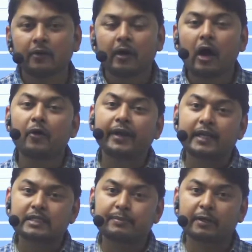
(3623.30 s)
How it
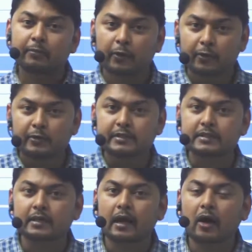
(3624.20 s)
is being
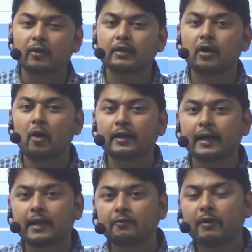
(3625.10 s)
produced? How the
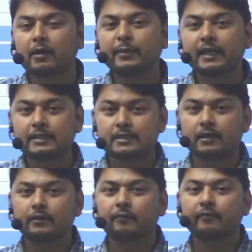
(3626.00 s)
organic farming is
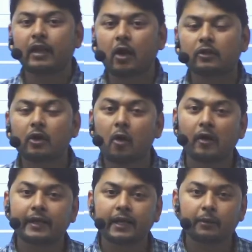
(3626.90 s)
done? How the
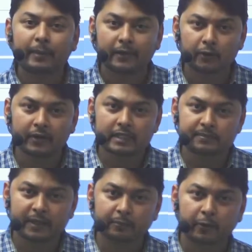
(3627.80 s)
organic manure is
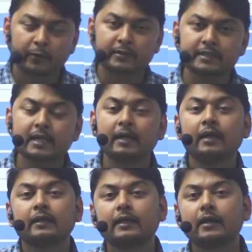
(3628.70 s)
being produced?
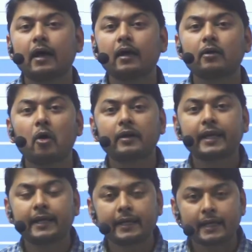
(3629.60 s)
There are
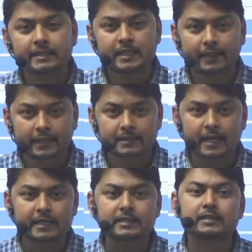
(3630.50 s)
organic
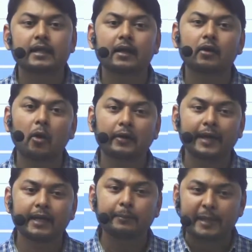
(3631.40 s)
insecticides. There are
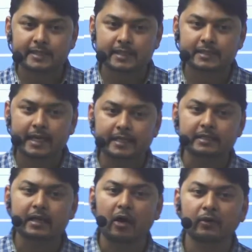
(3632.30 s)
organic
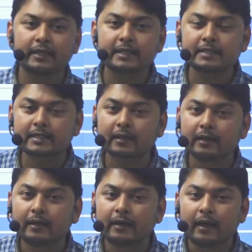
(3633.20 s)
pesticides. How these
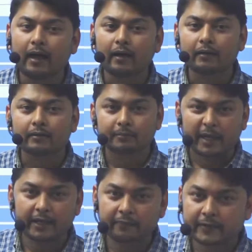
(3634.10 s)
are
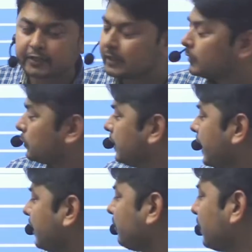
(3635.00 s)
beneficial to the
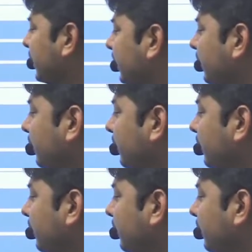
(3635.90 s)
environment.